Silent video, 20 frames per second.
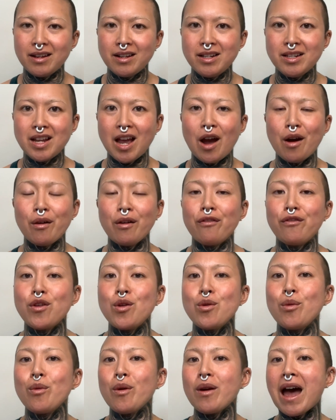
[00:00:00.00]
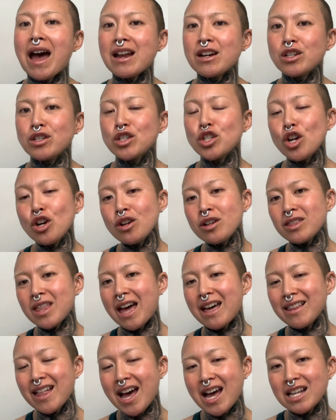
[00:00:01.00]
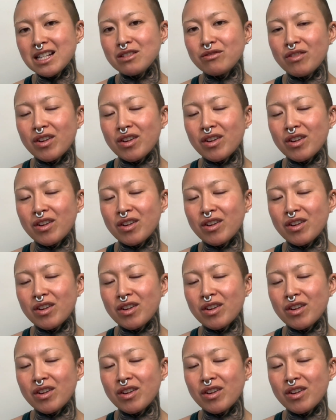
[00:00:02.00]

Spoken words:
Now, if you took that last